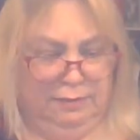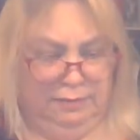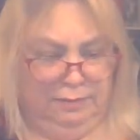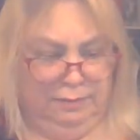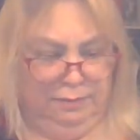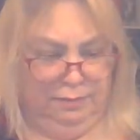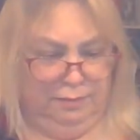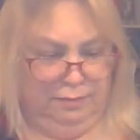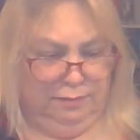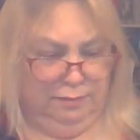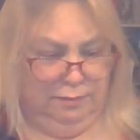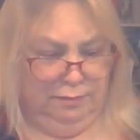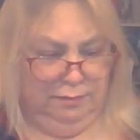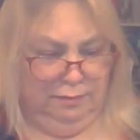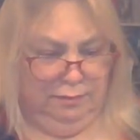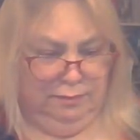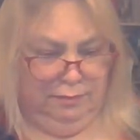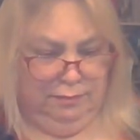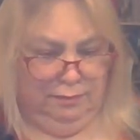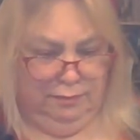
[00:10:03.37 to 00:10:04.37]

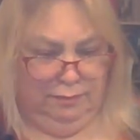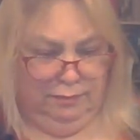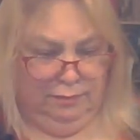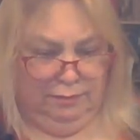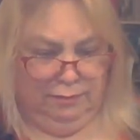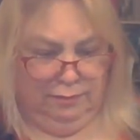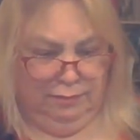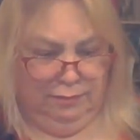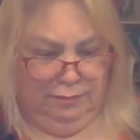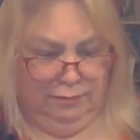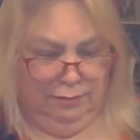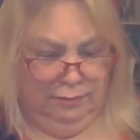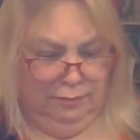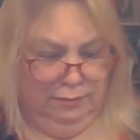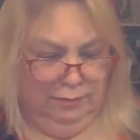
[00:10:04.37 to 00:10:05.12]
(silence)